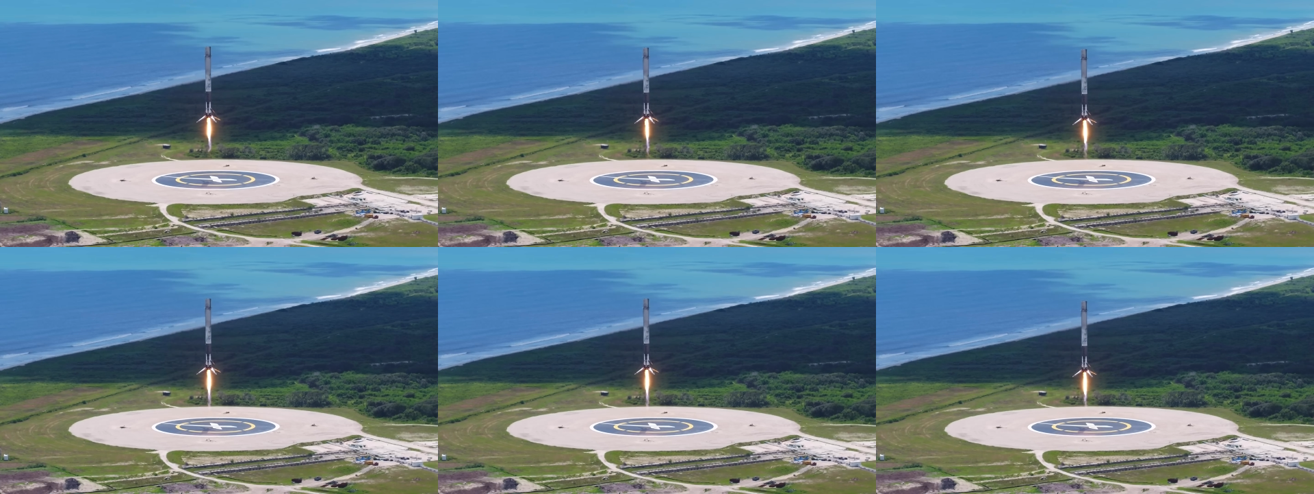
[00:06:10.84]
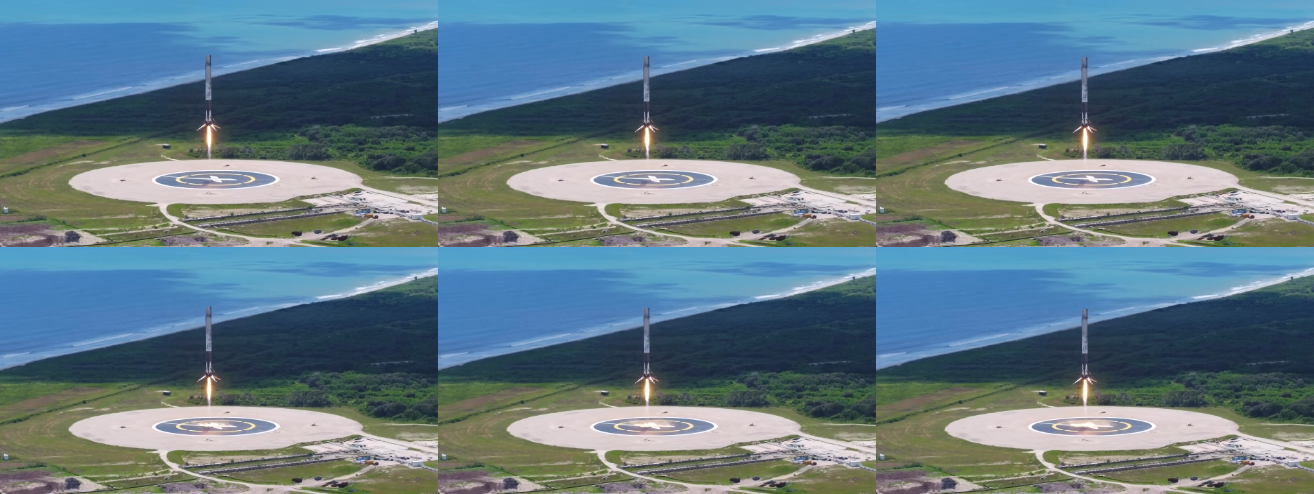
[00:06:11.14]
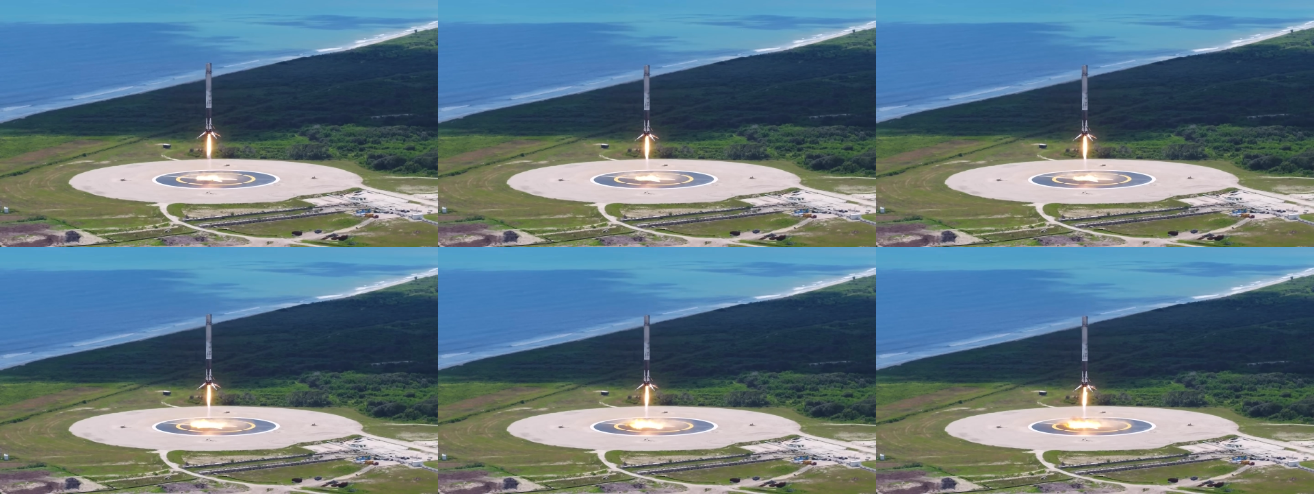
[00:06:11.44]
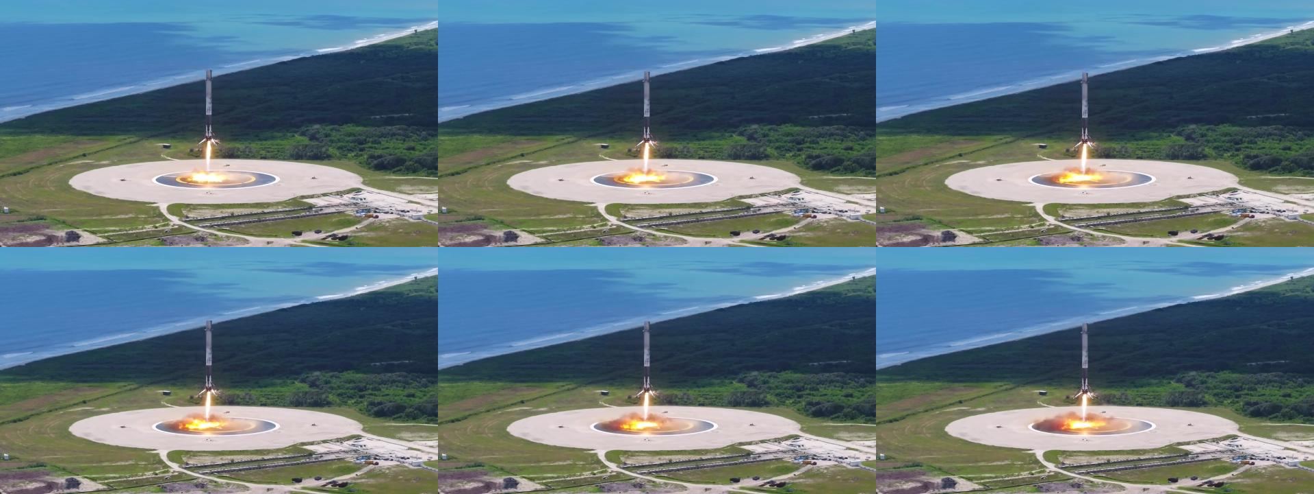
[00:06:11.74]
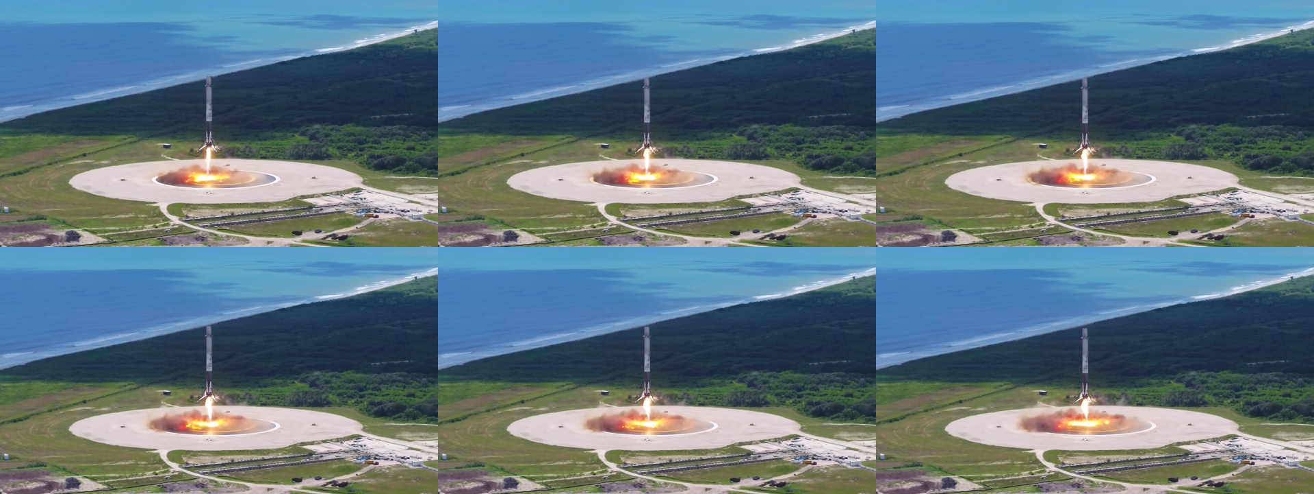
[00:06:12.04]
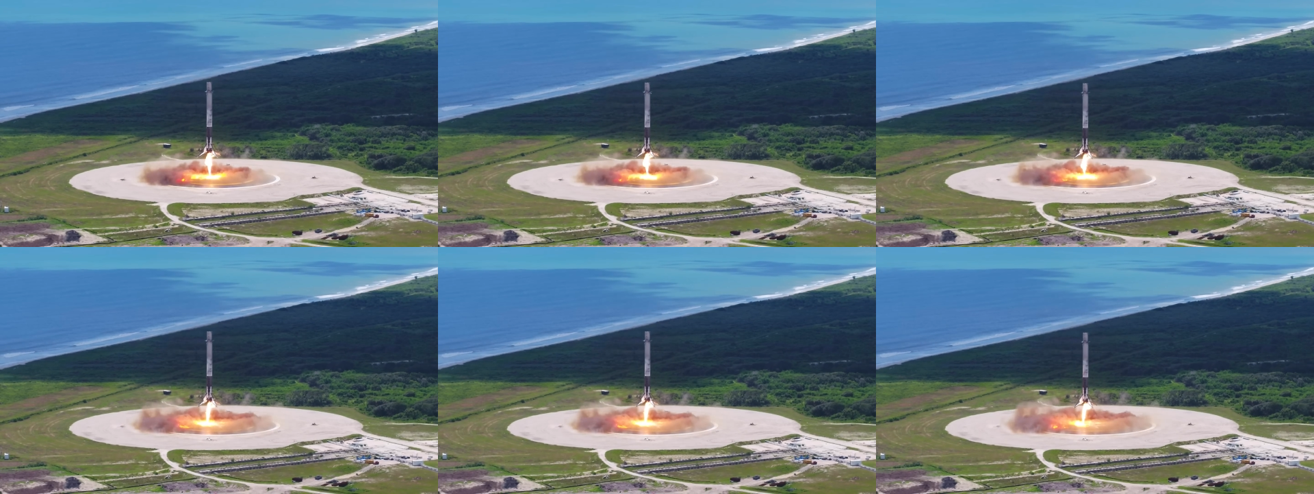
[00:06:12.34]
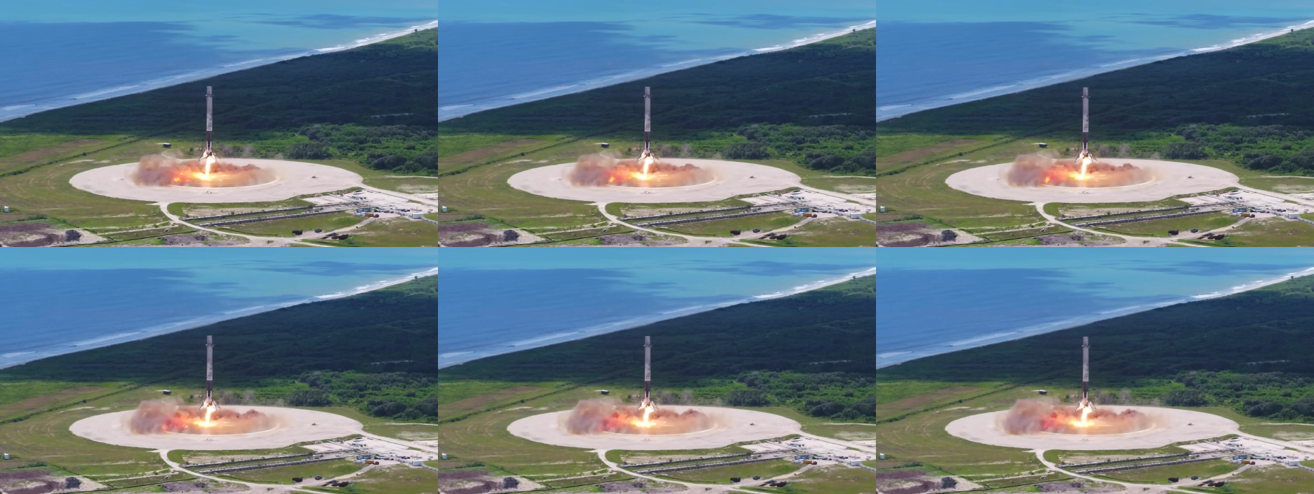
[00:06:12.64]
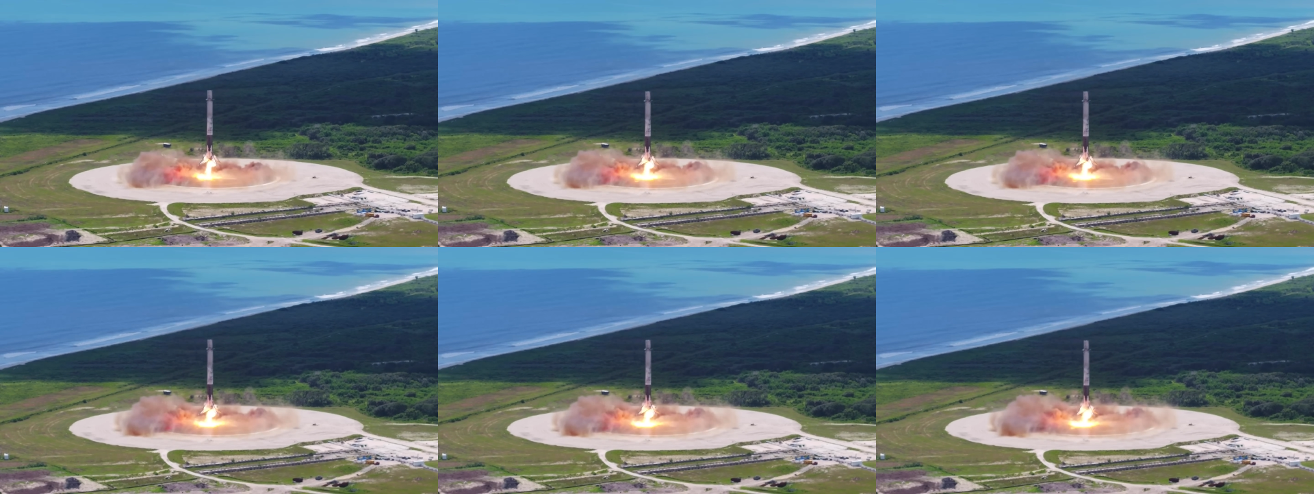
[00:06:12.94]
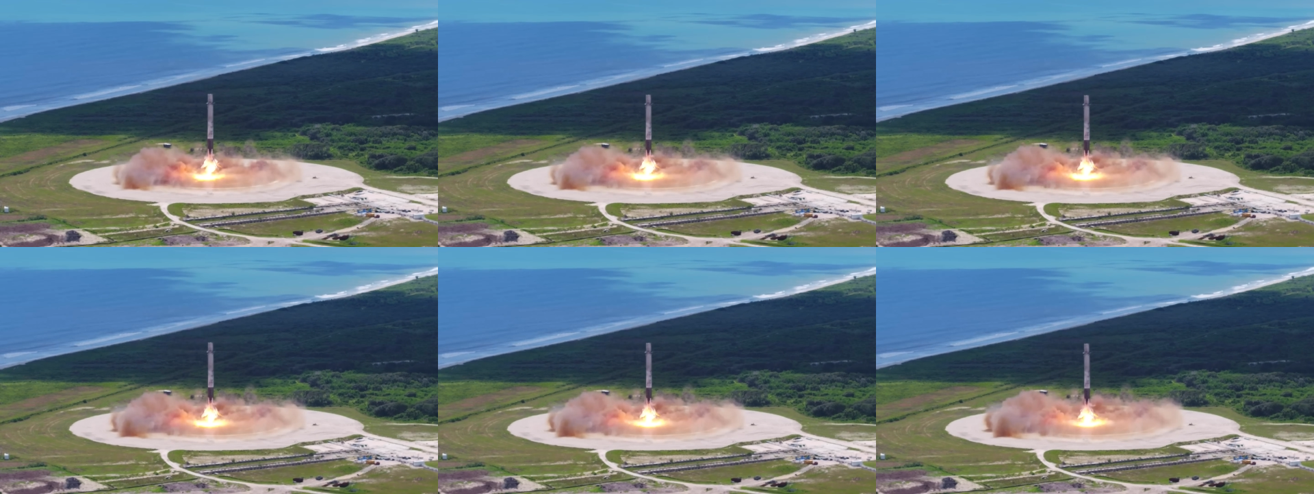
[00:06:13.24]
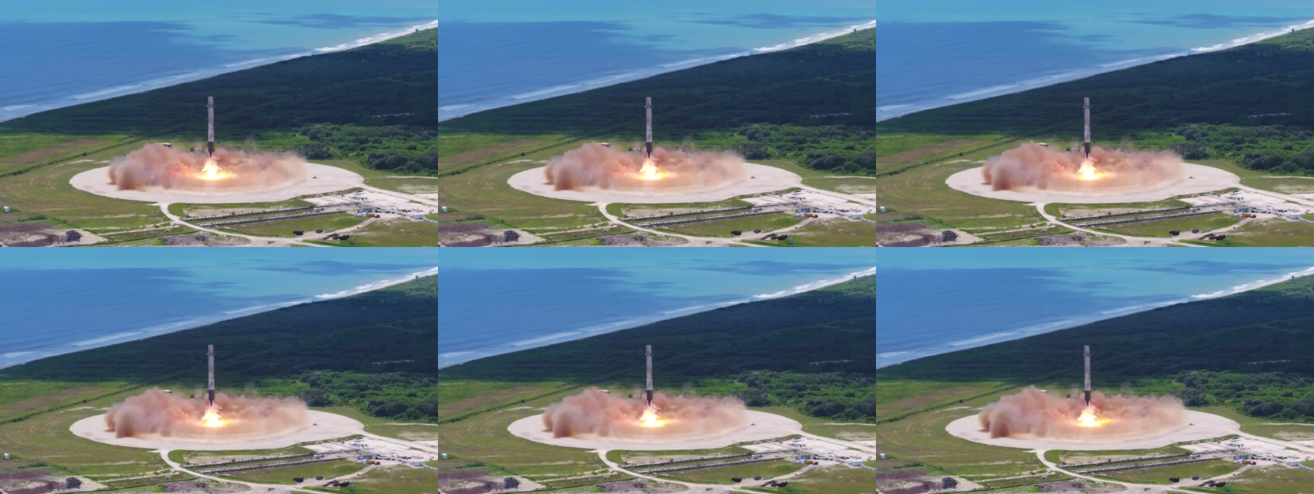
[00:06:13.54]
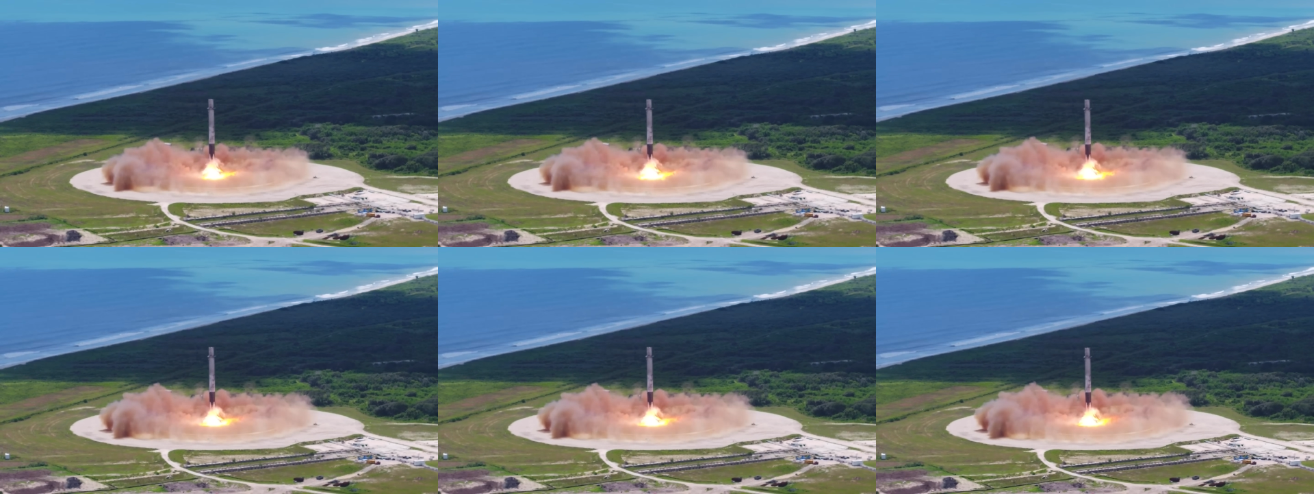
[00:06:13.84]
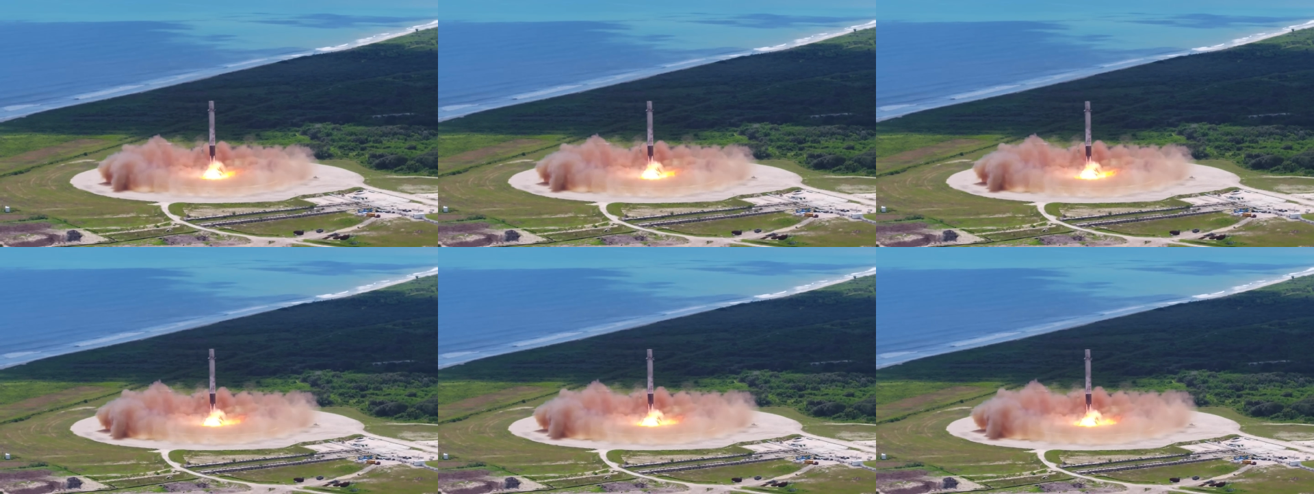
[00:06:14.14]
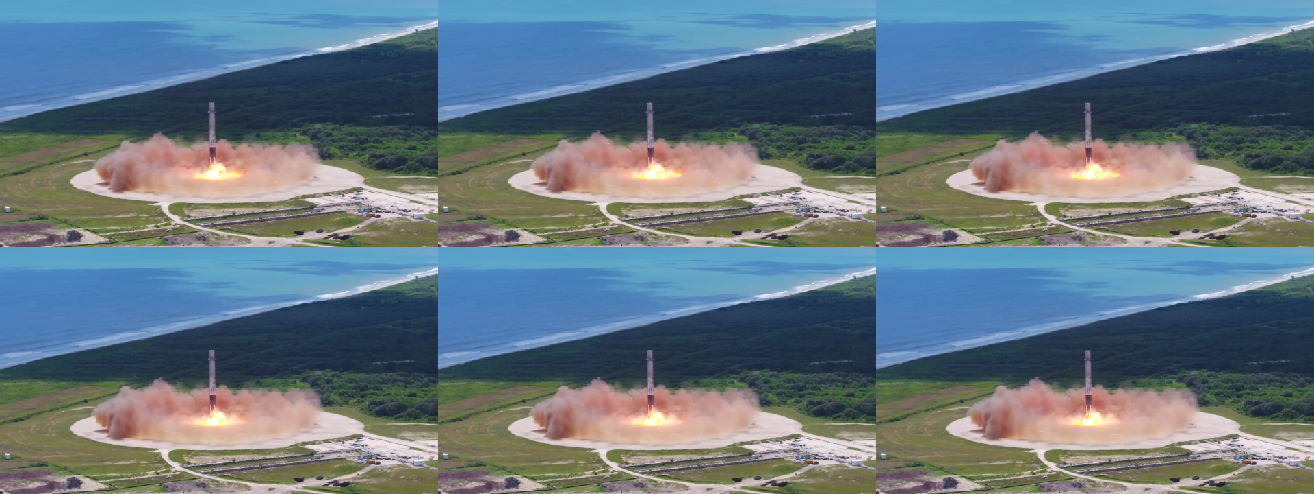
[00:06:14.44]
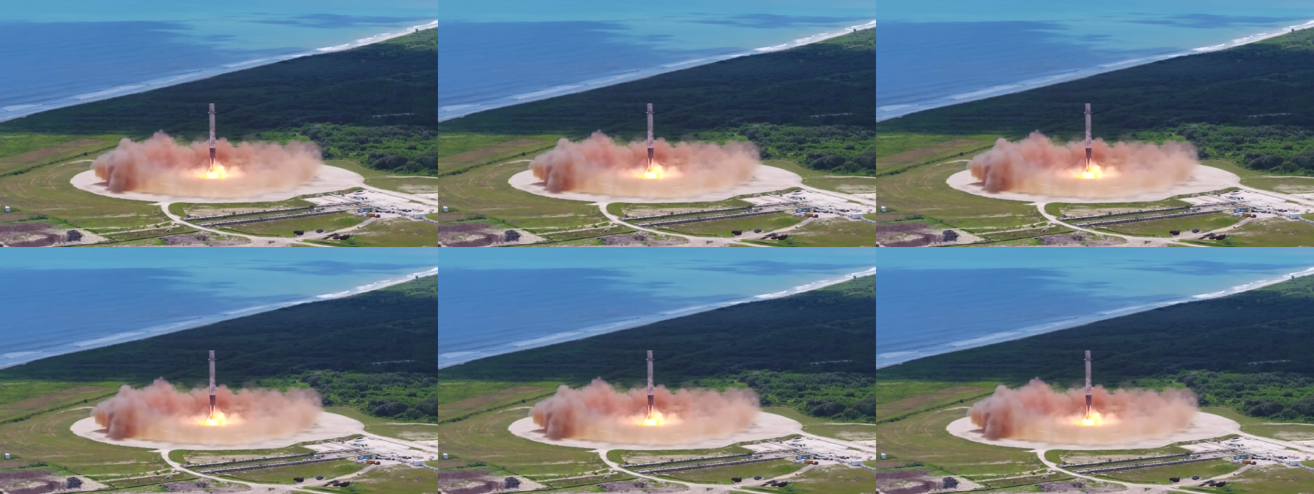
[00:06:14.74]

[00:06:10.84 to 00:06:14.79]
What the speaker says: (no speaker visible)